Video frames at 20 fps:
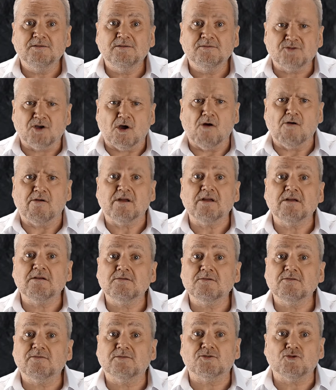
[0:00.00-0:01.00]

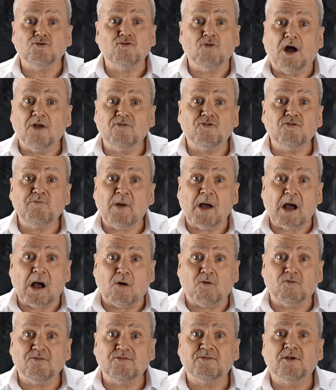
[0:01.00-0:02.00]
Going for
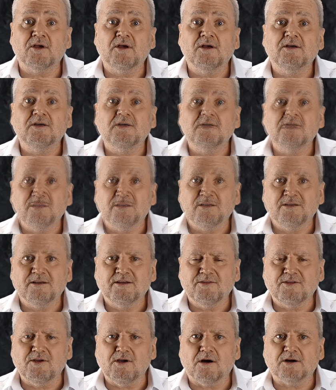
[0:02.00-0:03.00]
£200?
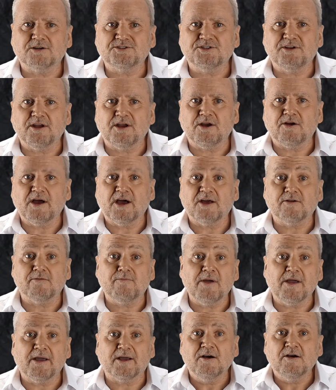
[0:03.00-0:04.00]
The auctioneer had a
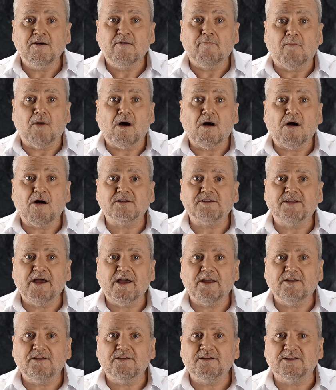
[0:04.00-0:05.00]
pink, bald
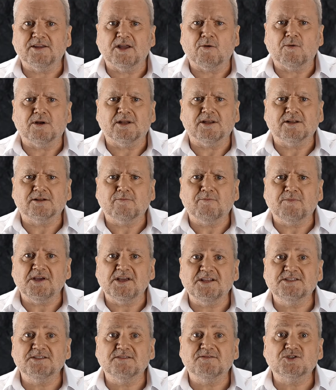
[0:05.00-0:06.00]
head, and there were little
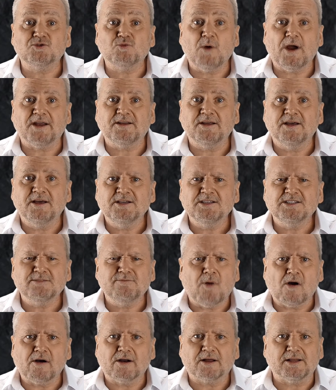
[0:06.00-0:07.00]
beads of sweat
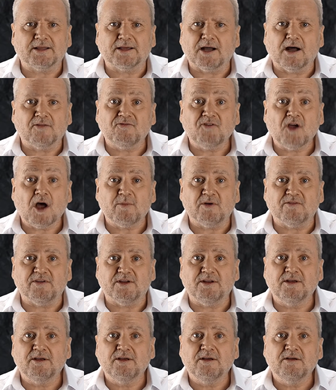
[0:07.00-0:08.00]
sparkling on top of it.
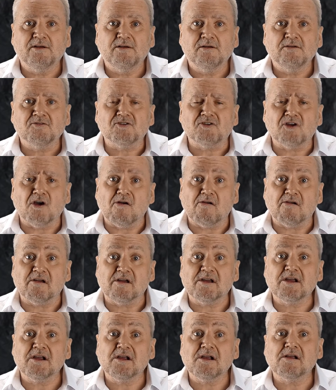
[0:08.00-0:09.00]

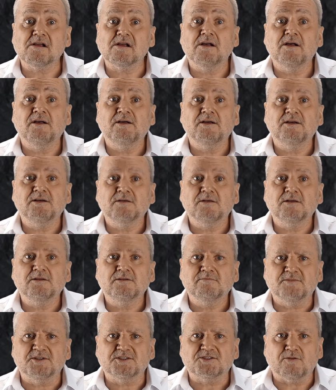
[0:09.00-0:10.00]
Going?
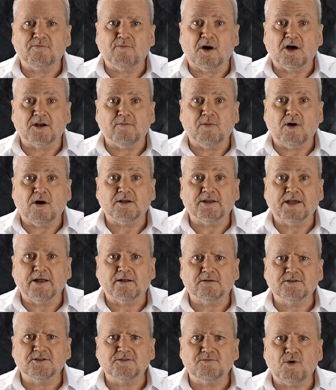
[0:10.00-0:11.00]
Mr. Bottleball
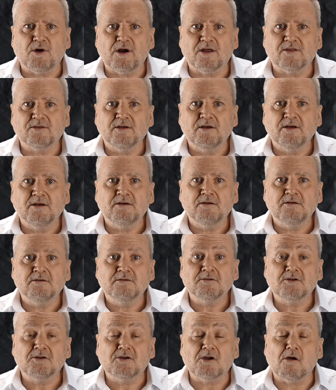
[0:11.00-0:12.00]
held his breath.
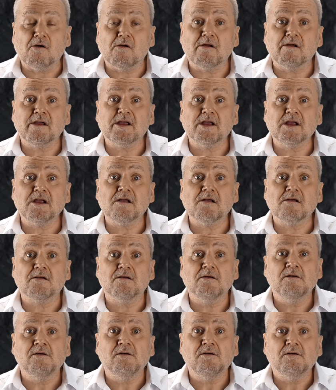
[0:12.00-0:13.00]
Going?
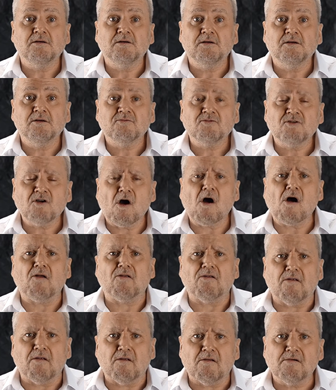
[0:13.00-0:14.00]

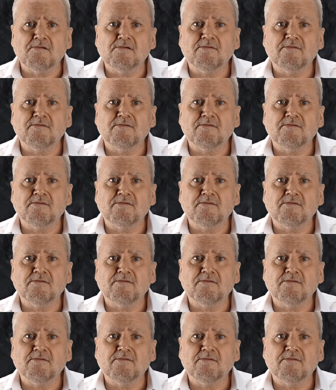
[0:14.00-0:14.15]
Gone!